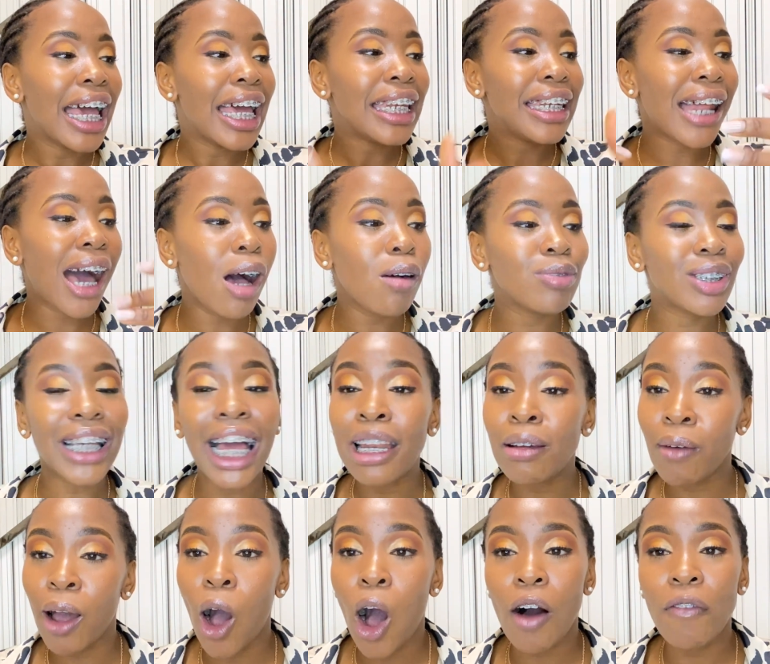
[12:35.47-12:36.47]
now I'm signing
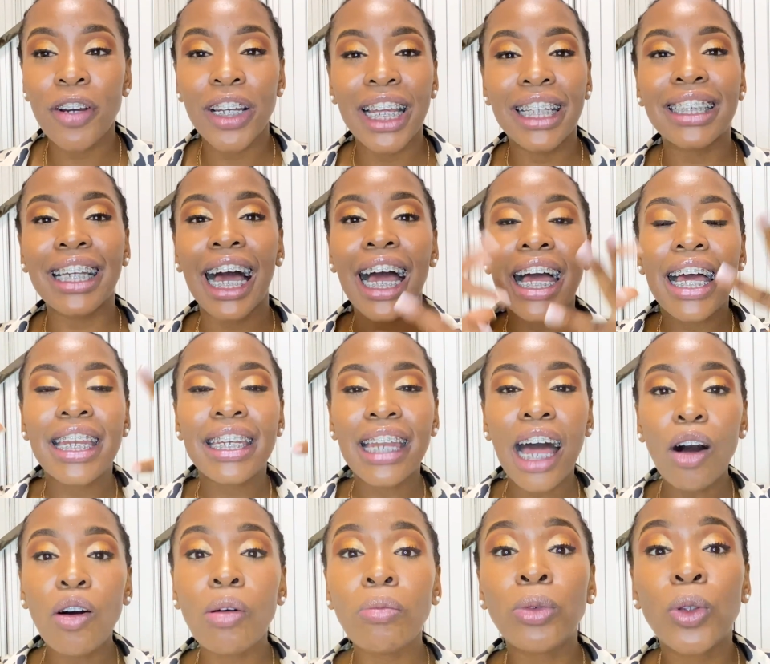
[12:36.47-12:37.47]
my offer letter,
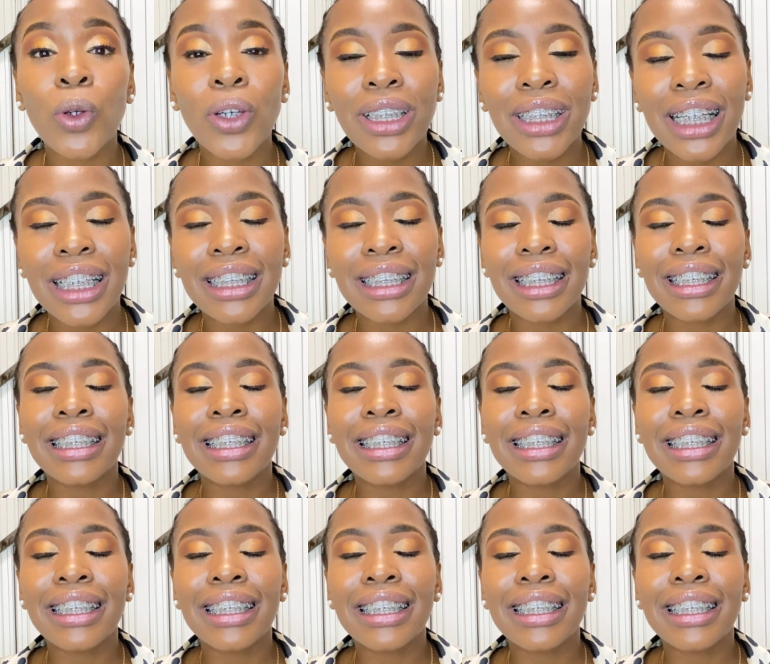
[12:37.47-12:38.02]
now I'm doing this.